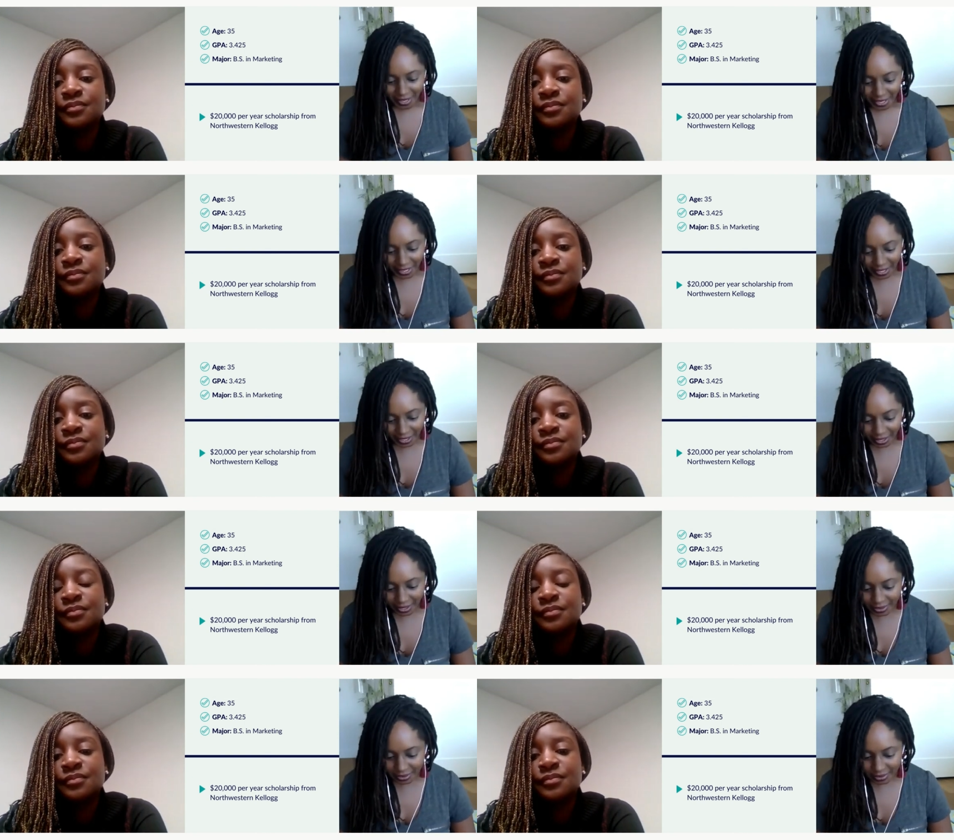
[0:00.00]

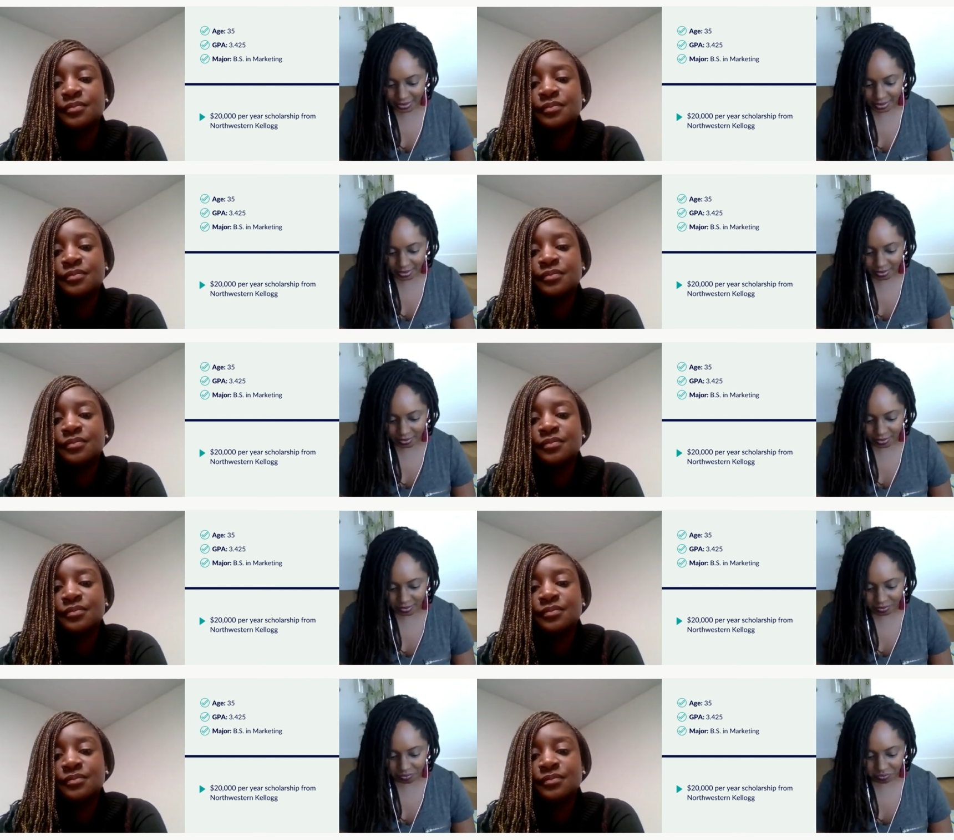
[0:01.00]
Speaker 1: and
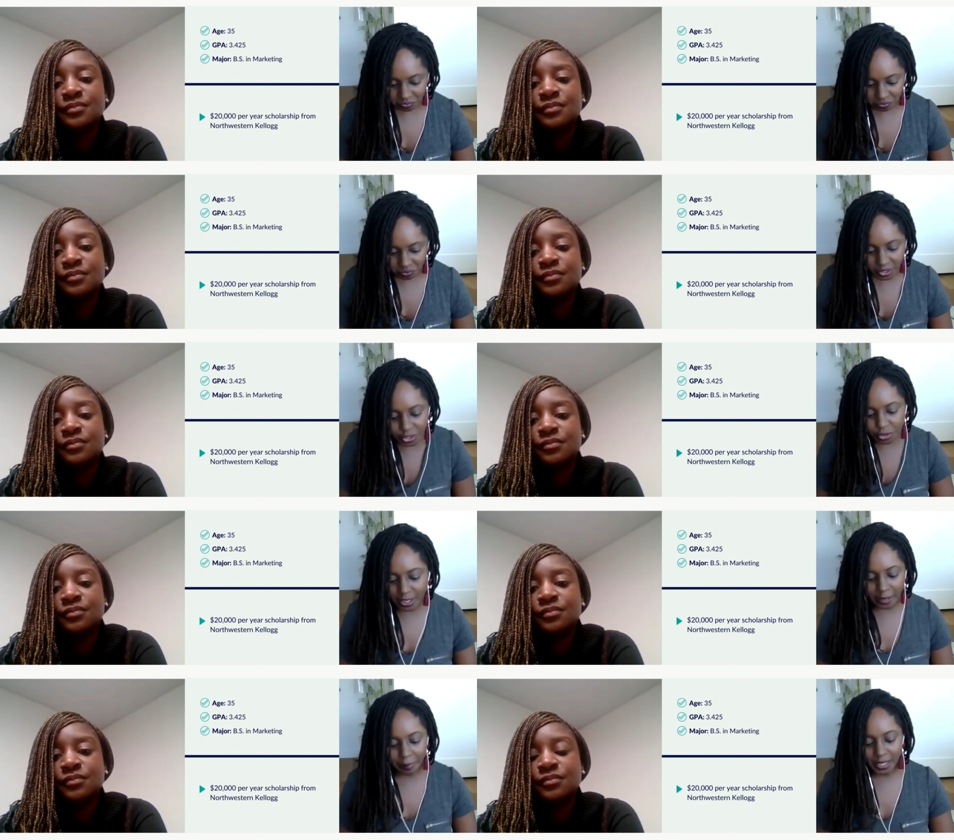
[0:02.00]
what did you
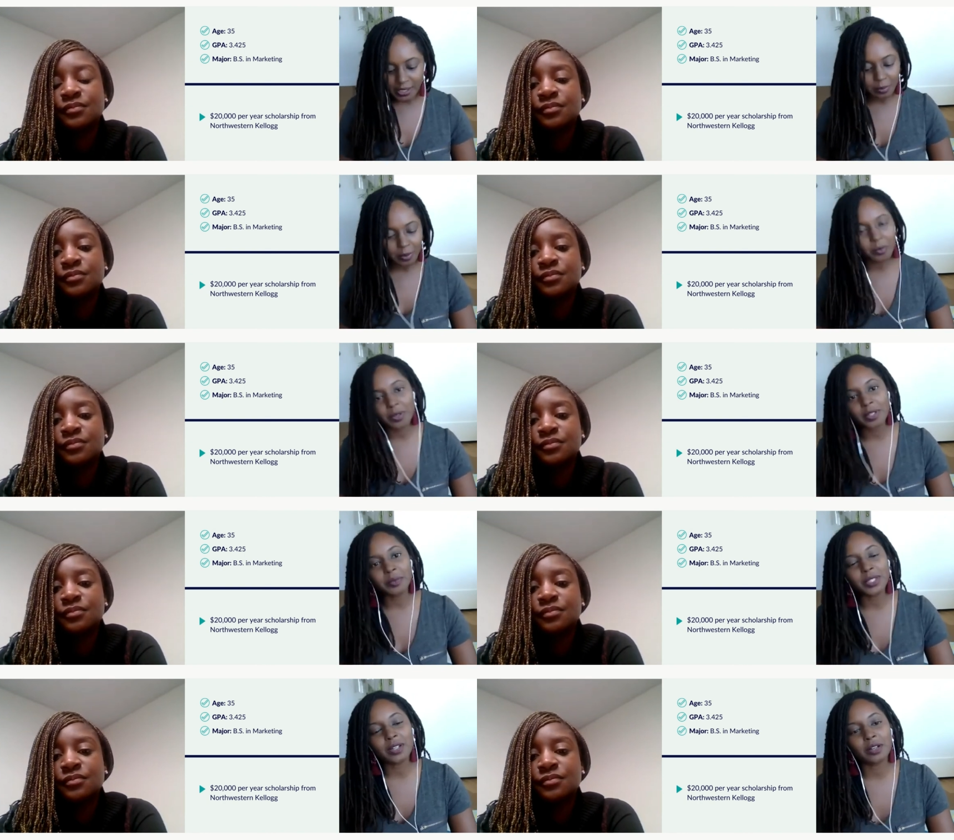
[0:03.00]
like best about working
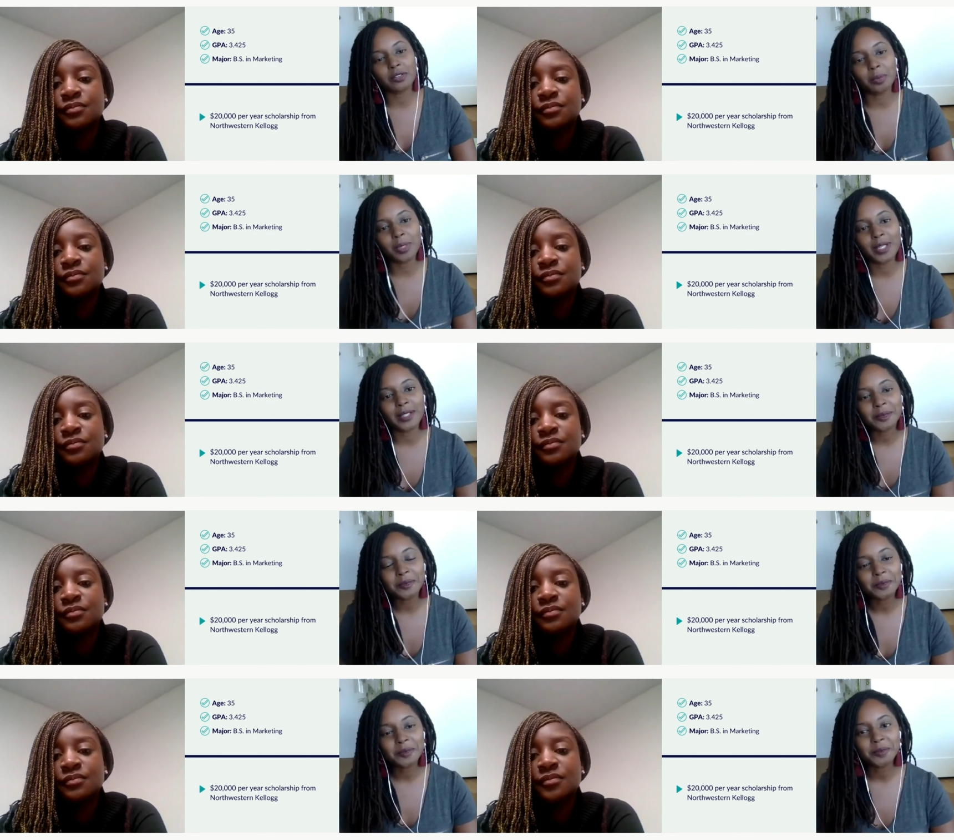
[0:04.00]
with the art of applying
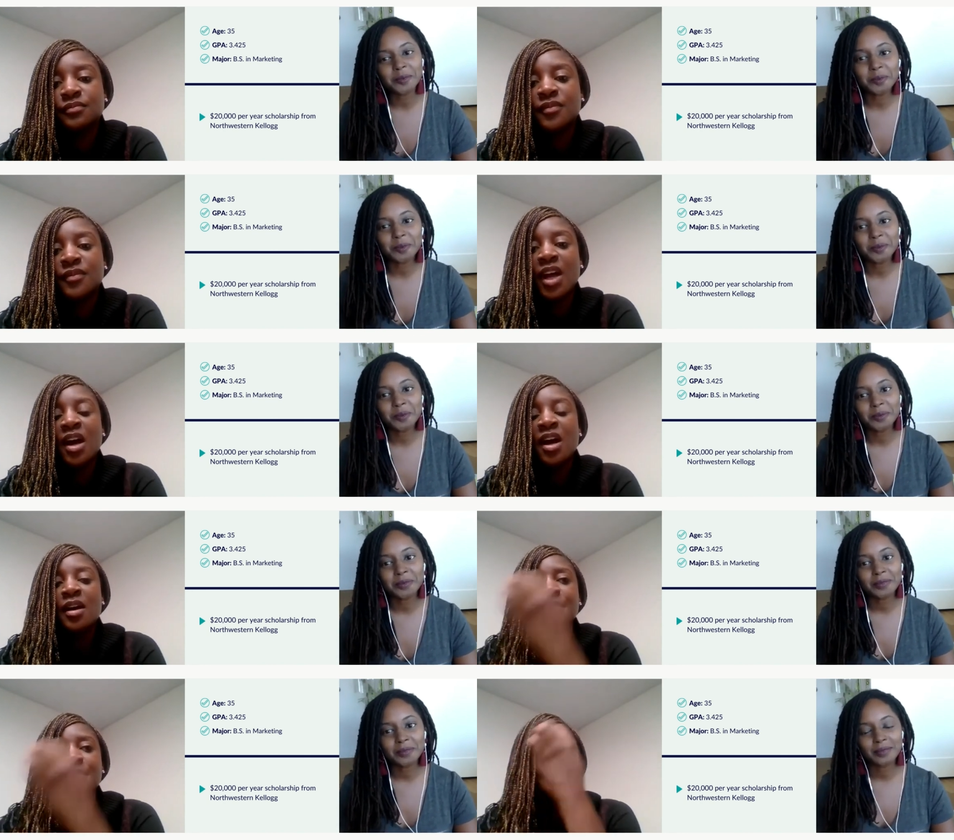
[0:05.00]

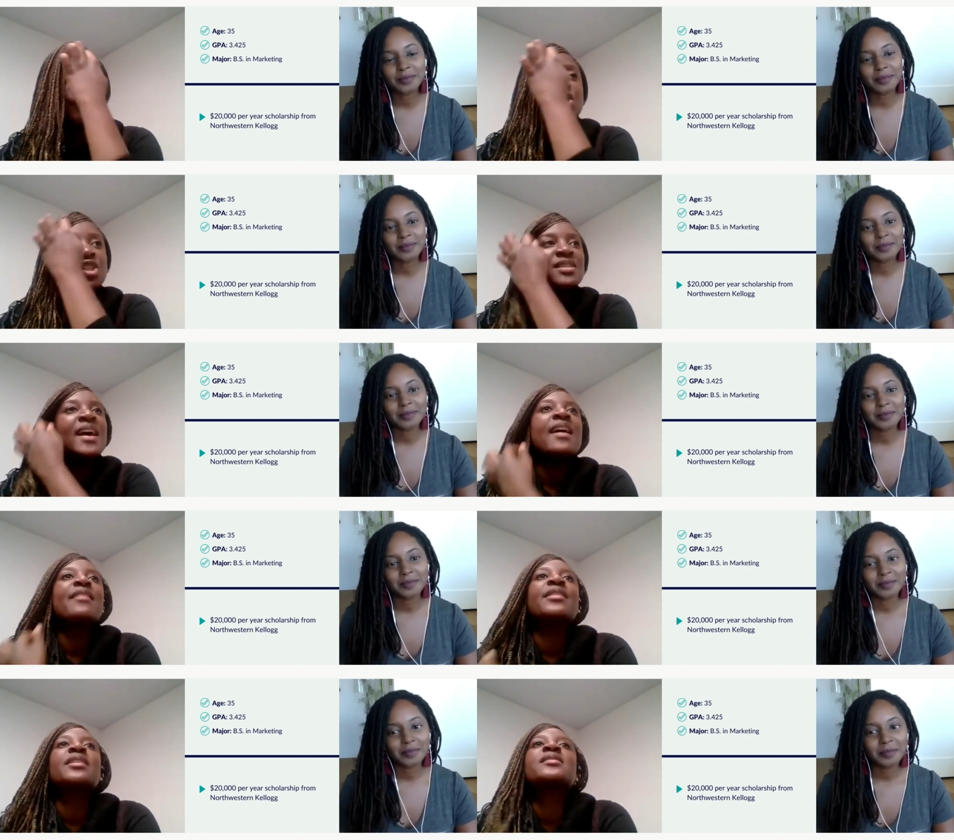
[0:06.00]
Speaker 2: um, just
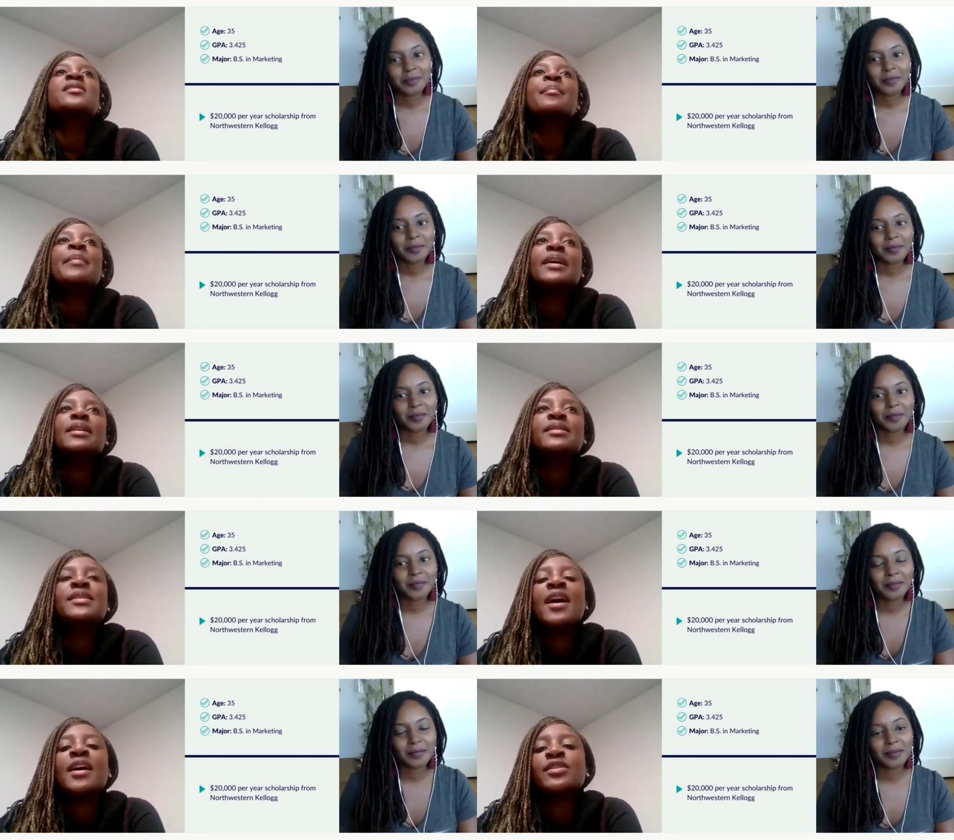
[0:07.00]
having somebody to
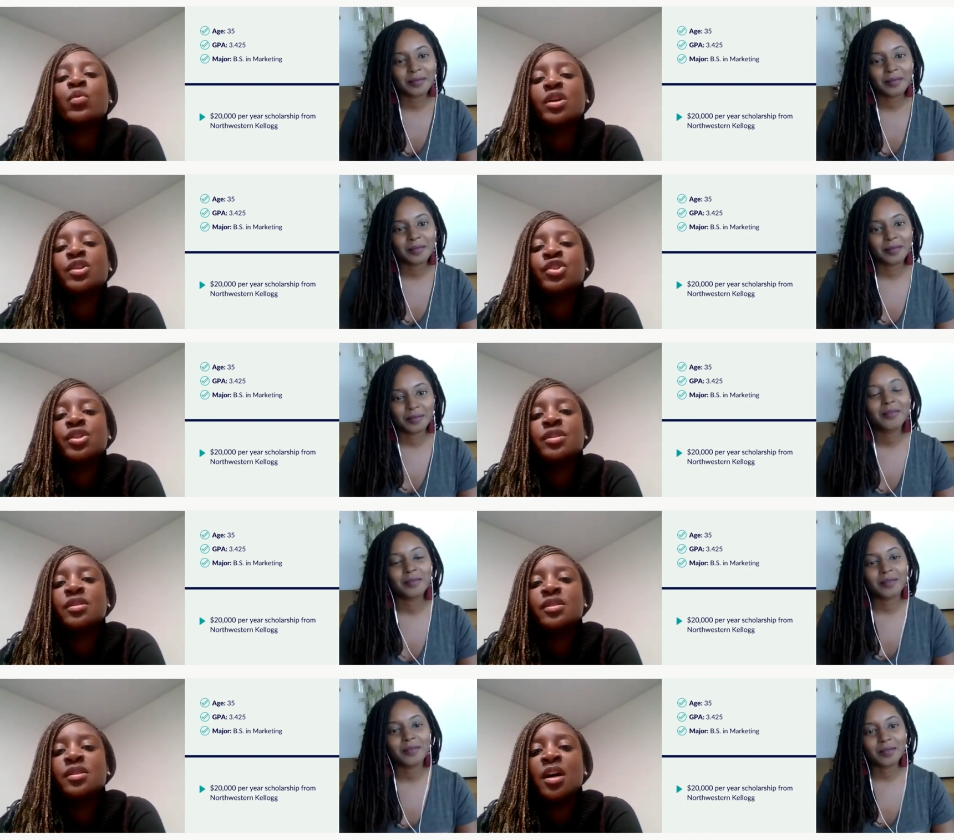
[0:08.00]
ask
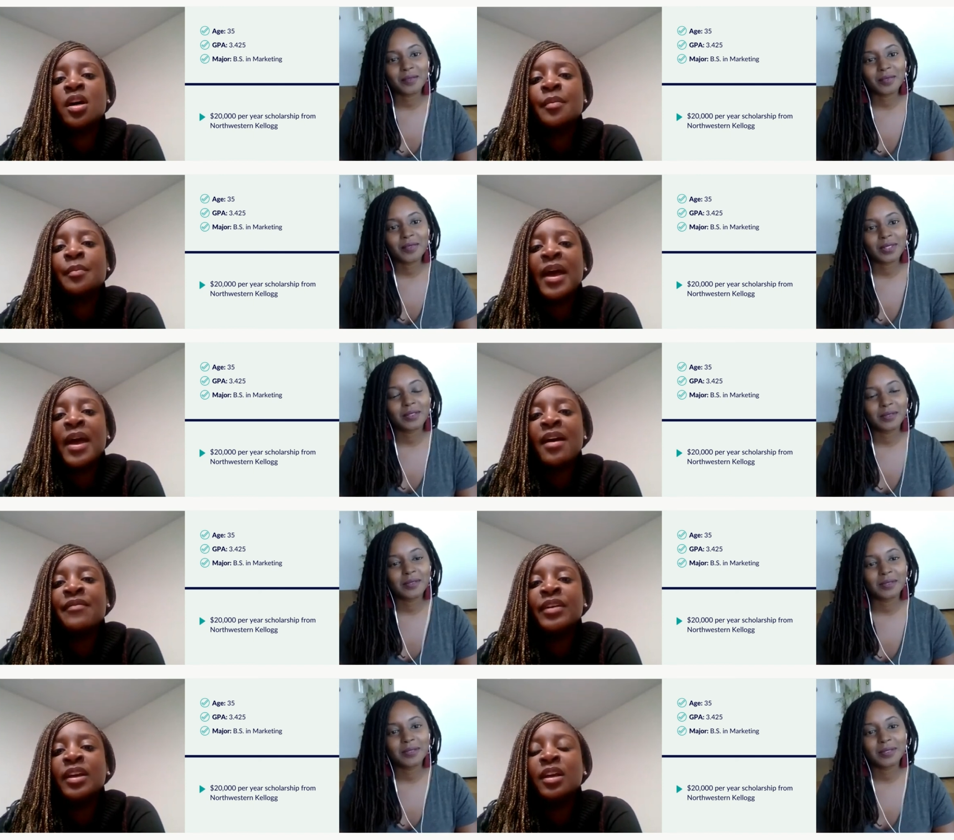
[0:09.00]
questions, um,
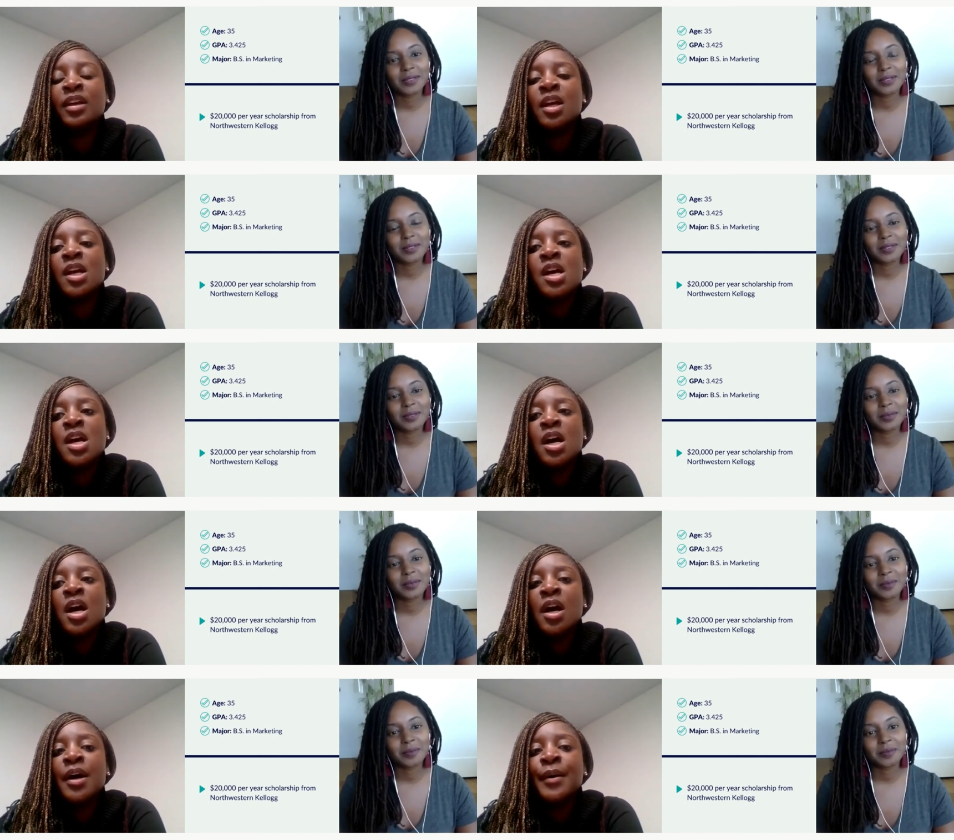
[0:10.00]
having
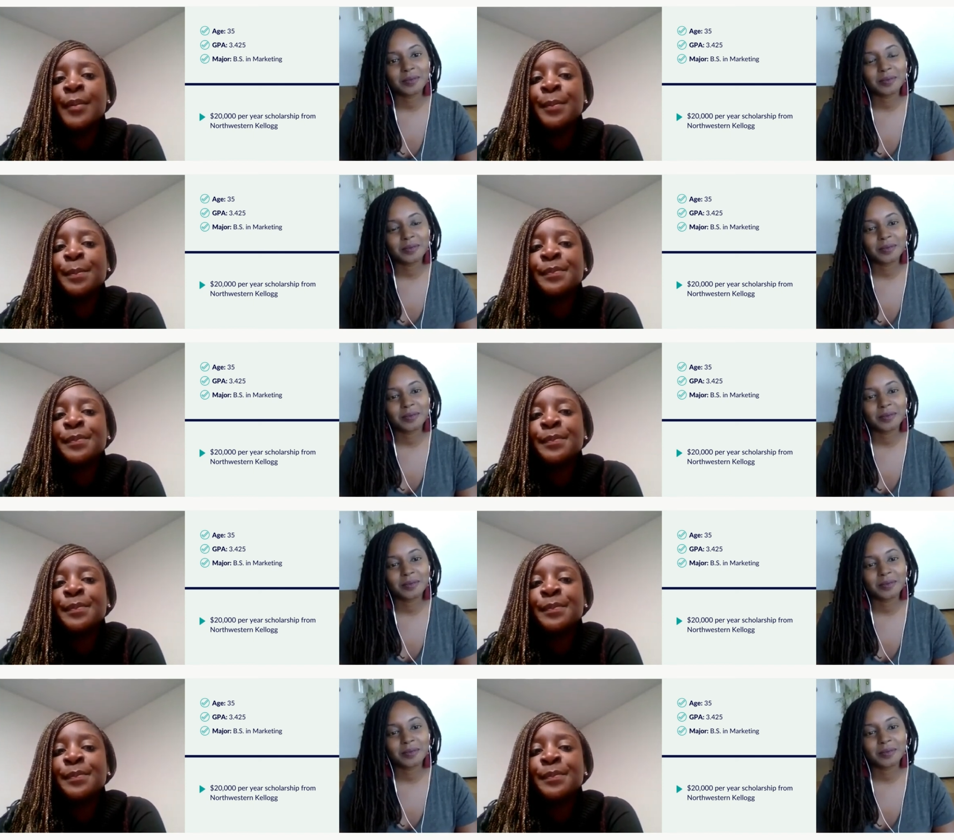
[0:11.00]
um,